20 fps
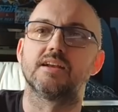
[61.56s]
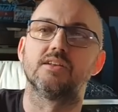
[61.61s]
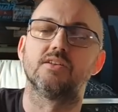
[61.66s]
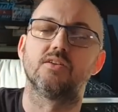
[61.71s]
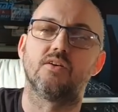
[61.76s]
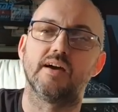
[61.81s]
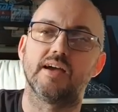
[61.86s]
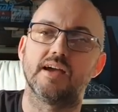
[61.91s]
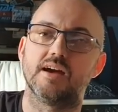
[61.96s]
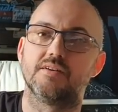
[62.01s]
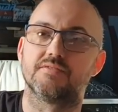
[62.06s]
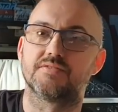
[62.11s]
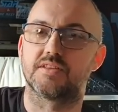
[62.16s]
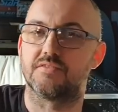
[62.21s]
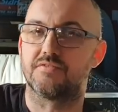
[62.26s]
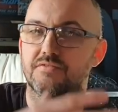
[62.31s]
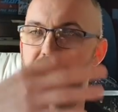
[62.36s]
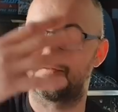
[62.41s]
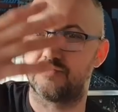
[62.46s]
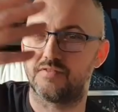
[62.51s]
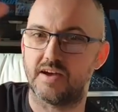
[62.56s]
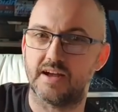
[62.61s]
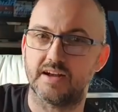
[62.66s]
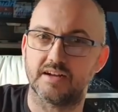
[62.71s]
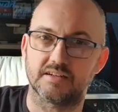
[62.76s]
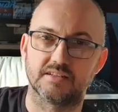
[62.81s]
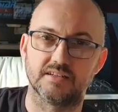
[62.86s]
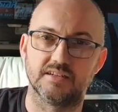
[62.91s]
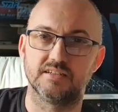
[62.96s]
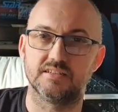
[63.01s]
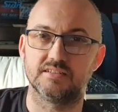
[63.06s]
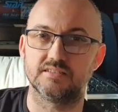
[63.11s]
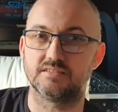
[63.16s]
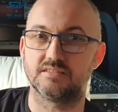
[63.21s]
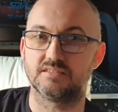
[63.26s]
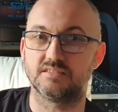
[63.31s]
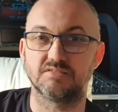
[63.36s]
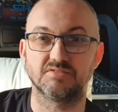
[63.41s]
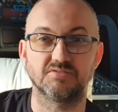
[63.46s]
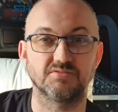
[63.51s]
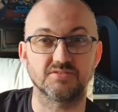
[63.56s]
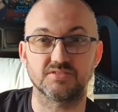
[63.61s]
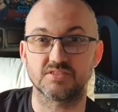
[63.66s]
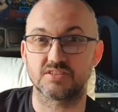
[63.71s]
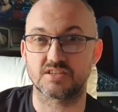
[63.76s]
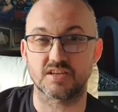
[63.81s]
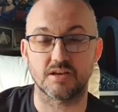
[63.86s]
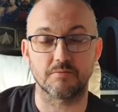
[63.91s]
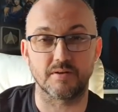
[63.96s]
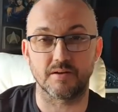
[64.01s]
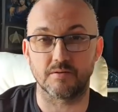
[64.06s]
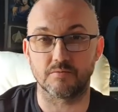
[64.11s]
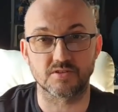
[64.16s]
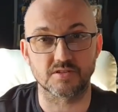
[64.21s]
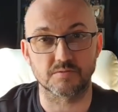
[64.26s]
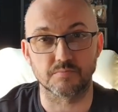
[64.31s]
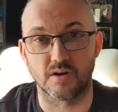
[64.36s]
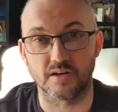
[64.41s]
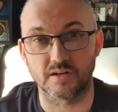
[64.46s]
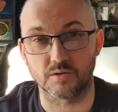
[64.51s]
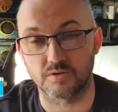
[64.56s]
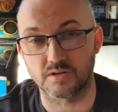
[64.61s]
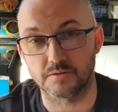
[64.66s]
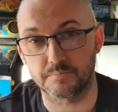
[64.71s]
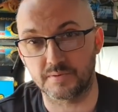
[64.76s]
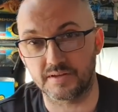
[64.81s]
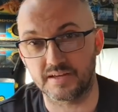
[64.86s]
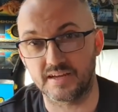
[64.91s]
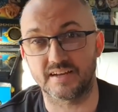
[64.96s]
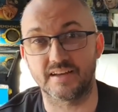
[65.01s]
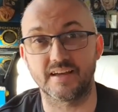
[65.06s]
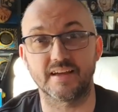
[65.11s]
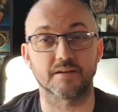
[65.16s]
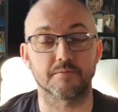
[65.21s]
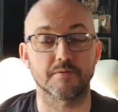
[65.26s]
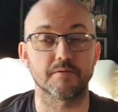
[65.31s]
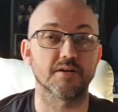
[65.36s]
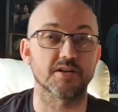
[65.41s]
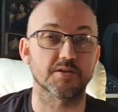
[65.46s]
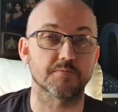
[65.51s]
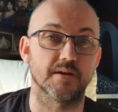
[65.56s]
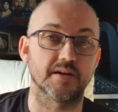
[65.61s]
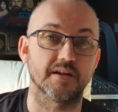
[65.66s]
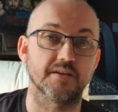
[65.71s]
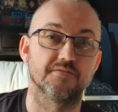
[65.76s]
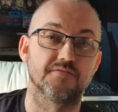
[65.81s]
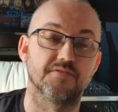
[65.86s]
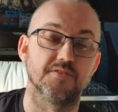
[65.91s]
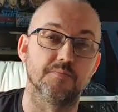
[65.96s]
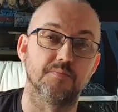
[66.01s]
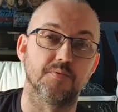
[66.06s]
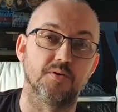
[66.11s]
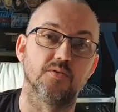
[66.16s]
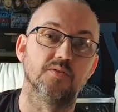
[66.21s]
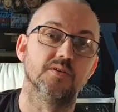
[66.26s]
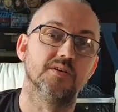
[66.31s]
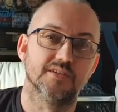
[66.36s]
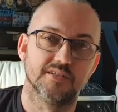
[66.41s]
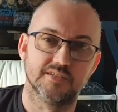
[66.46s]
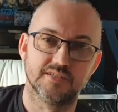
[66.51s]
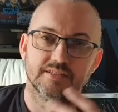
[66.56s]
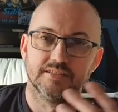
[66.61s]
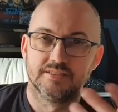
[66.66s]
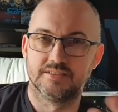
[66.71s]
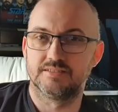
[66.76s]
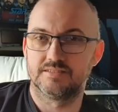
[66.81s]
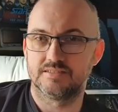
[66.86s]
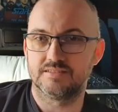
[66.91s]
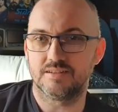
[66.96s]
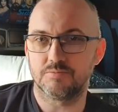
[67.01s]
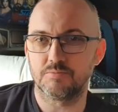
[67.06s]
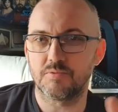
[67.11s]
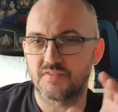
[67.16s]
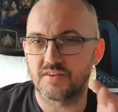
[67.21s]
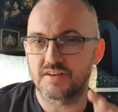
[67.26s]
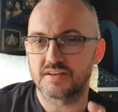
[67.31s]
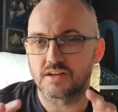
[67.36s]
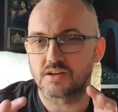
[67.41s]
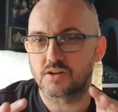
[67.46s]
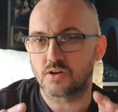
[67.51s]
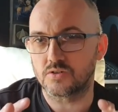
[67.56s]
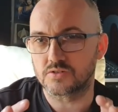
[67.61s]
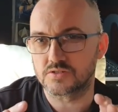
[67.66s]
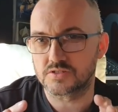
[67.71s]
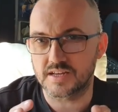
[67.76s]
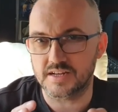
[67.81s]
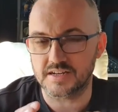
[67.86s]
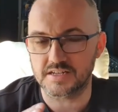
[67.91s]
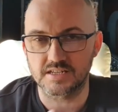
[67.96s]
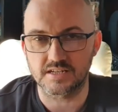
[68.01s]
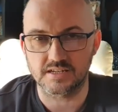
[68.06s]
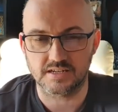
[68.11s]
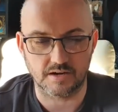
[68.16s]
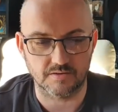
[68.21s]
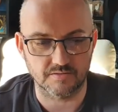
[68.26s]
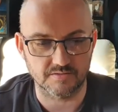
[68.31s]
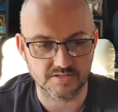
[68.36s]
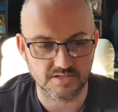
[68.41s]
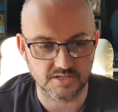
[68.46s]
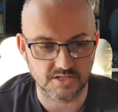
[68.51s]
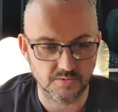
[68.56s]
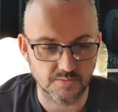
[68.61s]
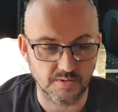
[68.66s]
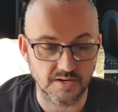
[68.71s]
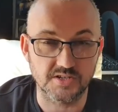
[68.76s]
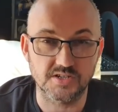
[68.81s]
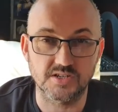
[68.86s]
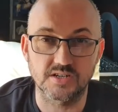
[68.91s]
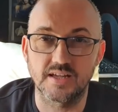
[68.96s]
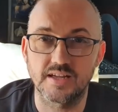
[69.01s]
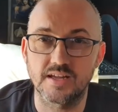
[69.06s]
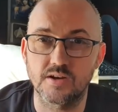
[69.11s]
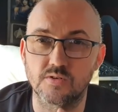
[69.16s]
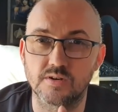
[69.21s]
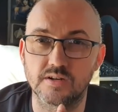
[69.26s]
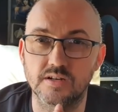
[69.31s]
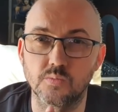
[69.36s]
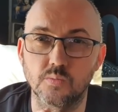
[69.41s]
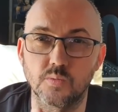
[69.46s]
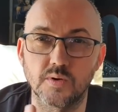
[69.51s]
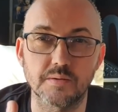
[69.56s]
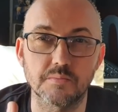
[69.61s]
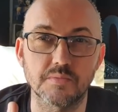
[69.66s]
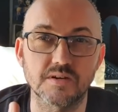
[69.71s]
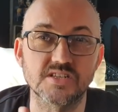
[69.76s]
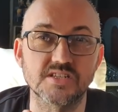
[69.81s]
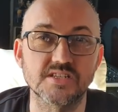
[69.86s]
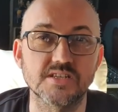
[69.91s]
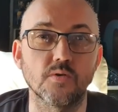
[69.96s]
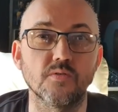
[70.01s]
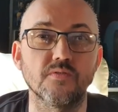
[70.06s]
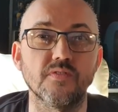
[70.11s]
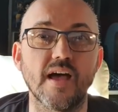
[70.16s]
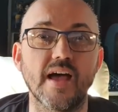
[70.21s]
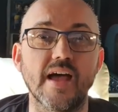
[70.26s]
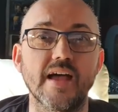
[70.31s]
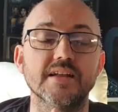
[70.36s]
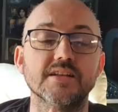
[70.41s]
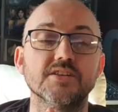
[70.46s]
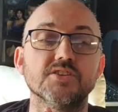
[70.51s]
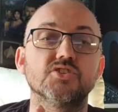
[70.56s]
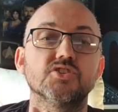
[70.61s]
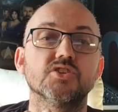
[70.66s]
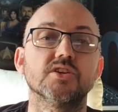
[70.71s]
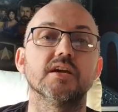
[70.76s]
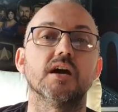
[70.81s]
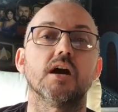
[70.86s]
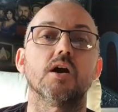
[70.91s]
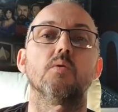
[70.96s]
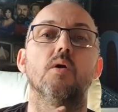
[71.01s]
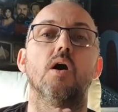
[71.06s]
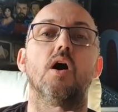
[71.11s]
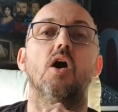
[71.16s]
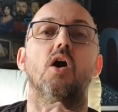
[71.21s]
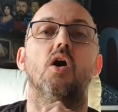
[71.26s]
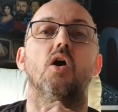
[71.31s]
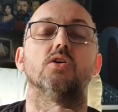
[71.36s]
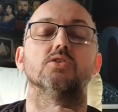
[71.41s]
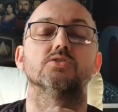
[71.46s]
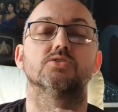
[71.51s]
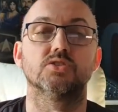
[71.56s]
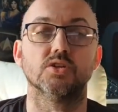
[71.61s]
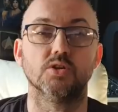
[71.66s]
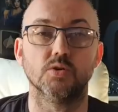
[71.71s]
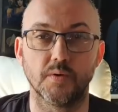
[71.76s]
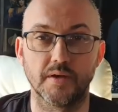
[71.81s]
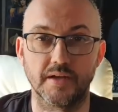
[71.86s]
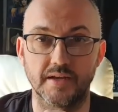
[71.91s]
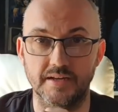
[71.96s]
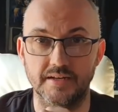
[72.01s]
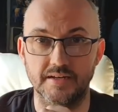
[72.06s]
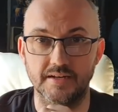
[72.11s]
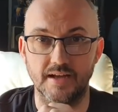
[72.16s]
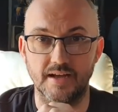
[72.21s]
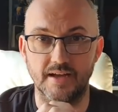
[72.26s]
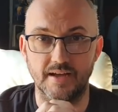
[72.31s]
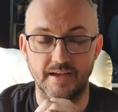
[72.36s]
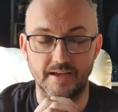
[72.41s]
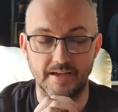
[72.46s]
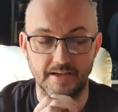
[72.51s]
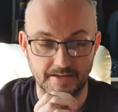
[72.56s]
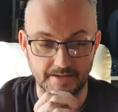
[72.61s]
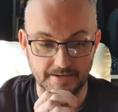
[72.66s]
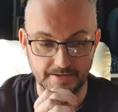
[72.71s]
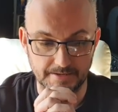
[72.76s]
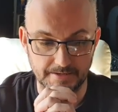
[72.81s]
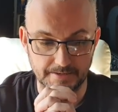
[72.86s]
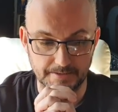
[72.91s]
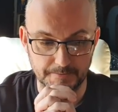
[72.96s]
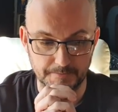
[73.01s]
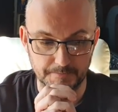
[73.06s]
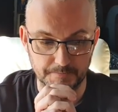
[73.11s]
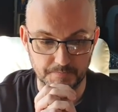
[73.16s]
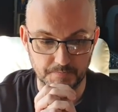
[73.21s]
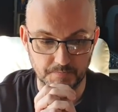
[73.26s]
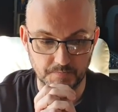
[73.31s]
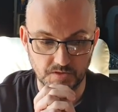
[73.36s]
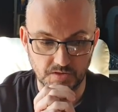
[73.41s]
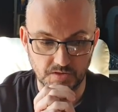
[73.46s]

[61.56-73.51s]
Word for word: light of the fact that some people just might not want to be here. There ain't going to be much money in football. Within the context of the current situation, later on in the week, myself and Gio are doing a... Um,